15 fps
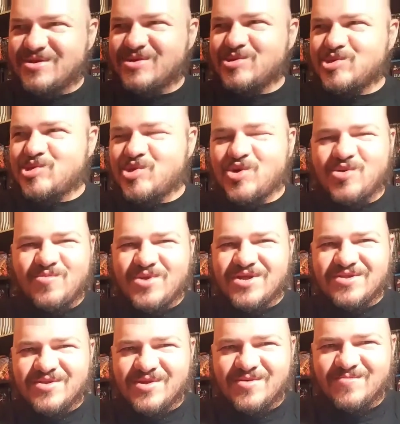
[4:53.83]
show
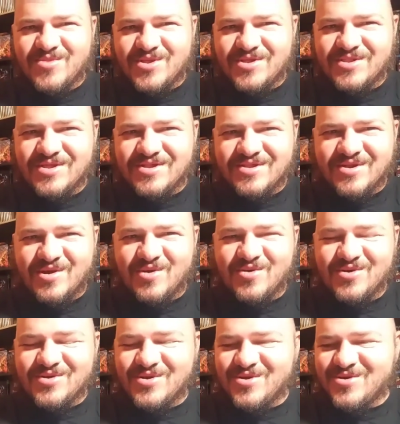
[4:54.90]
me something that's
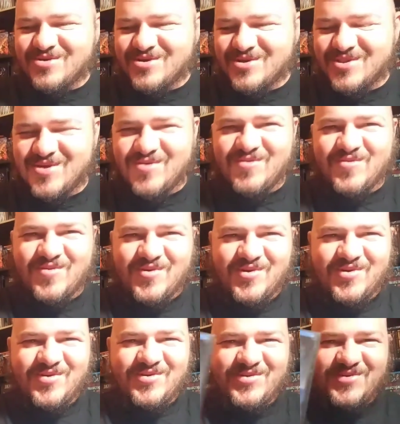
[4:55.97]
going on in the
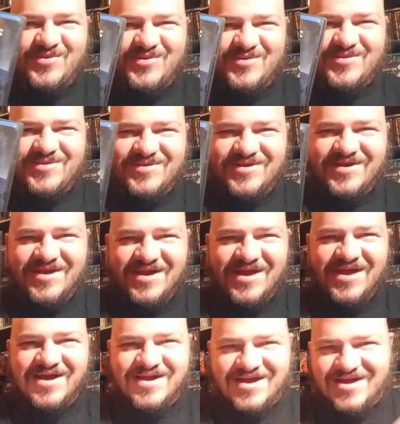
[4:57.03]
world.
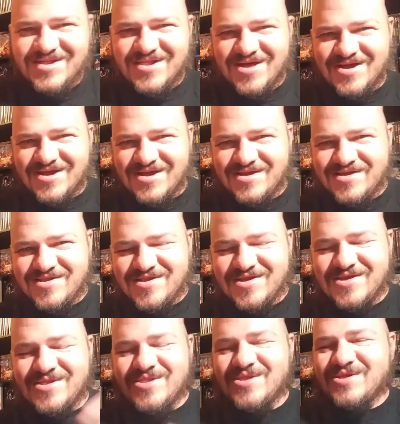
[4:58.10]
Kind of like
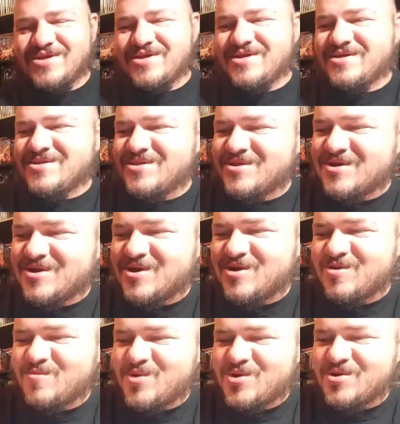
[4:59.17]
Indian in the
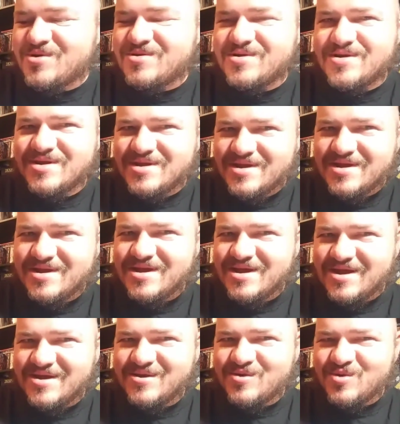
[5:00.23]
Cupboard.
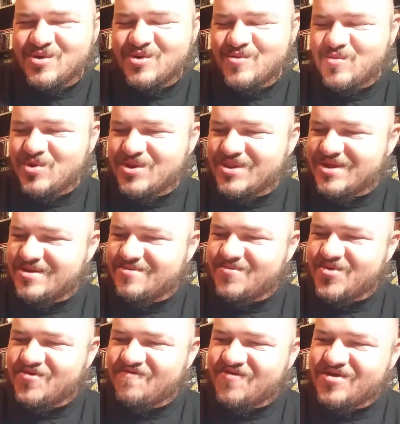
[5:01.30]
Grew up with that
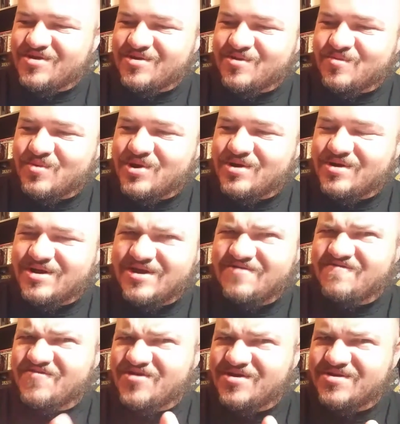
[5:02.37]
movie as well.
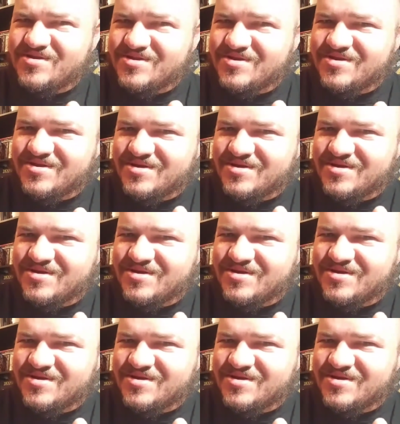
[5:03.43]
Have not seen